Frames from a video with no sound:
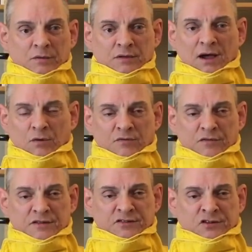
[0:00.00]
However,
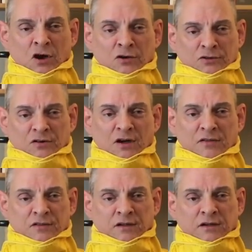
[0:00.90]
this color
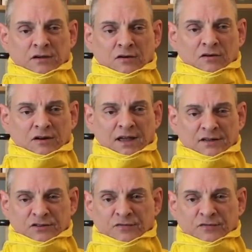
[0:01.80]
on here has